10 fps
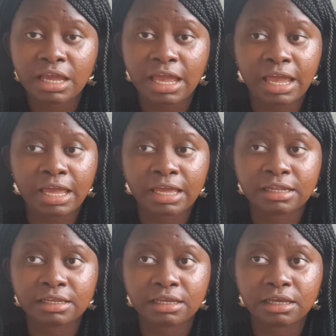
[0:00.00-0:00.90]

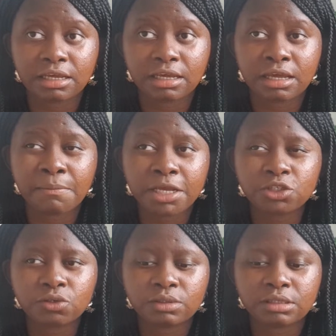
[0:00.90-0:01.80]
And it makes
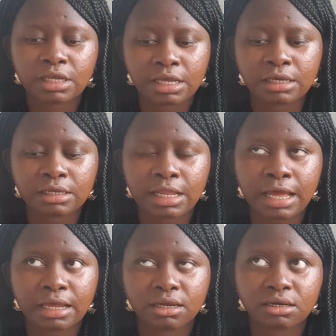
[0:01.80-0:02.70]
you think
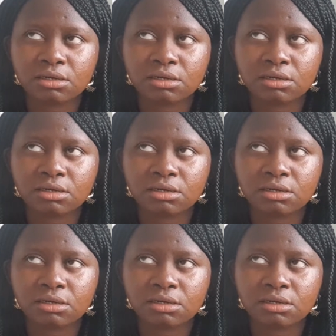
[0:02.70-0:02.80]
like,